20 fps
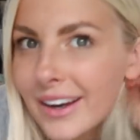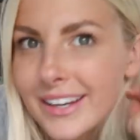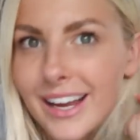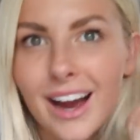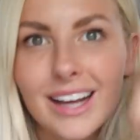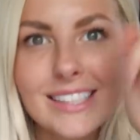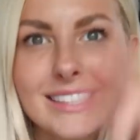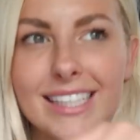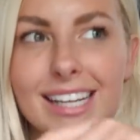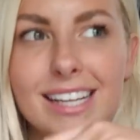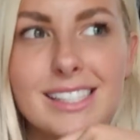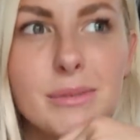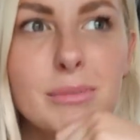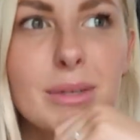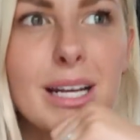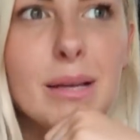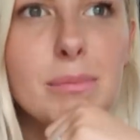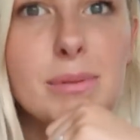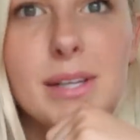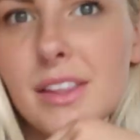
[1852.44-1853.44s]
I did get some
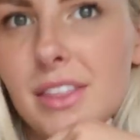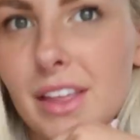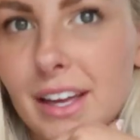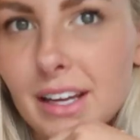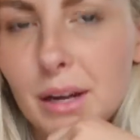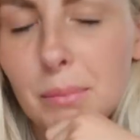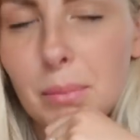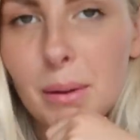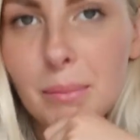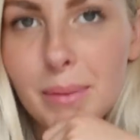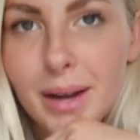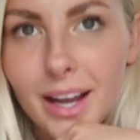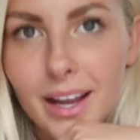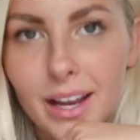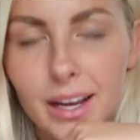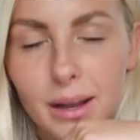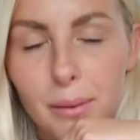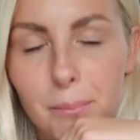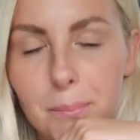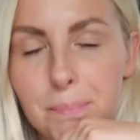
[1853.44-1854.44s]
clips, I think, but
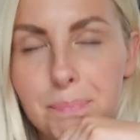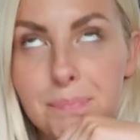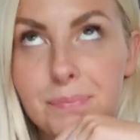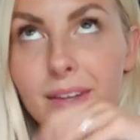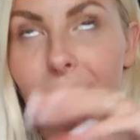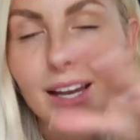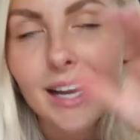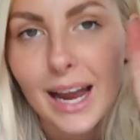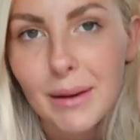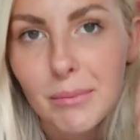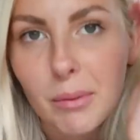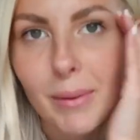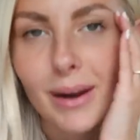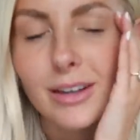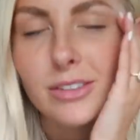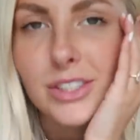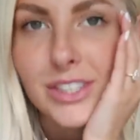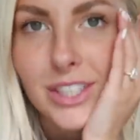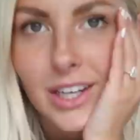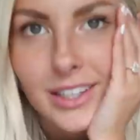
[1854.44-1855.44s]
my camera
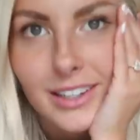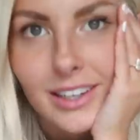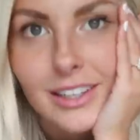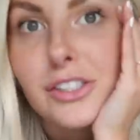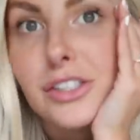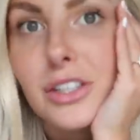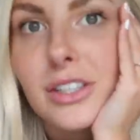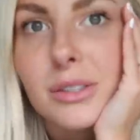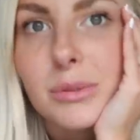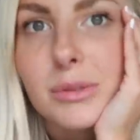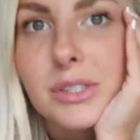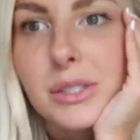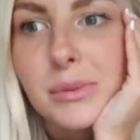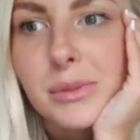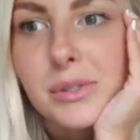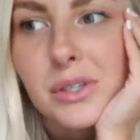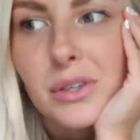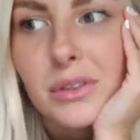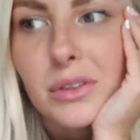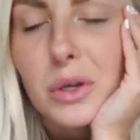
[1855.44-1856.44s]
battery died like just when she
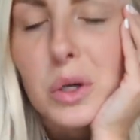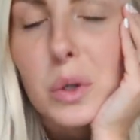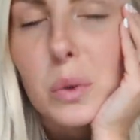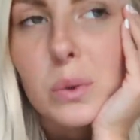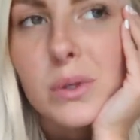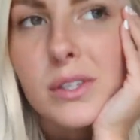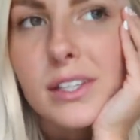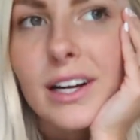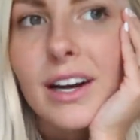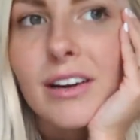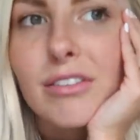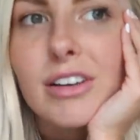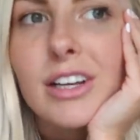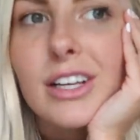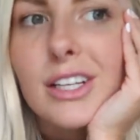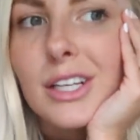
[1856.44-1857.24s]
was doing the cool stuff,